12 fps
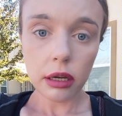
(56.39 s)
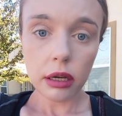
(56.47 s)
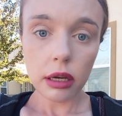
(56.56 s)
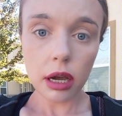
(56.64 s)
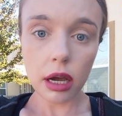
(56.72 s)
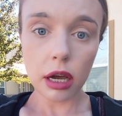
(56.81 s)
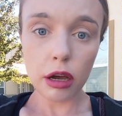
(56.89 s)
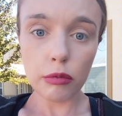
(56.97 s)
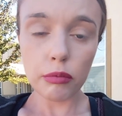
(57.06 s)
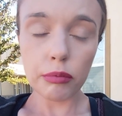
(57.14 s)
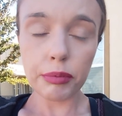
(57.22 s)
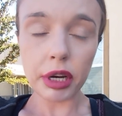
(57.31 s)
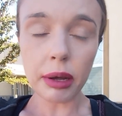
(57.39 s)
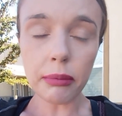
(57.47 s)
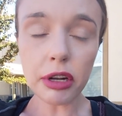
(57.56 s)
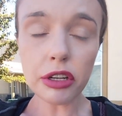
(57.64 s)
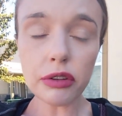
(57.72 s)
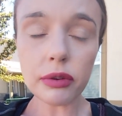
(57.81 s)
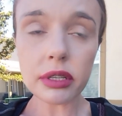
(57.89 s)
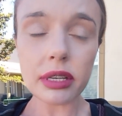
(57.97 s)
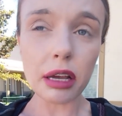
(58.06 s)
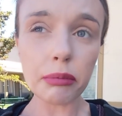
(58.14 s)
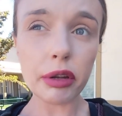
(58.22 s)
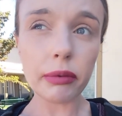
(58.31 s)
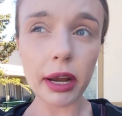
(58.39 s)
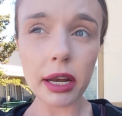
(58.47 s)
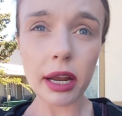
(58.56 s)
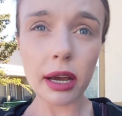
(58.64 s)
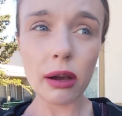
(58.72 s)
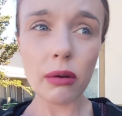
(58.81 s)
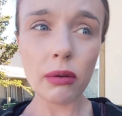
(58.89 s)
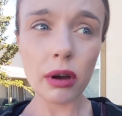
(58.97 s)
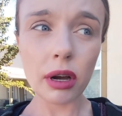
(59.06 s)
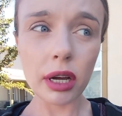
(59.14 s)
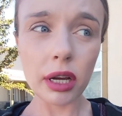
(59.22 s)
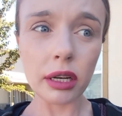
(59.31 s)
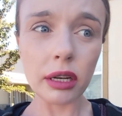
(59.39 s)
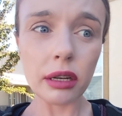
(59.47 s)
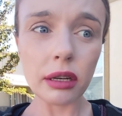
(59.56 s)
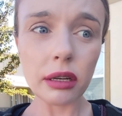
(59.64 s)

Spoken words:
But I'm going to do a segment right now on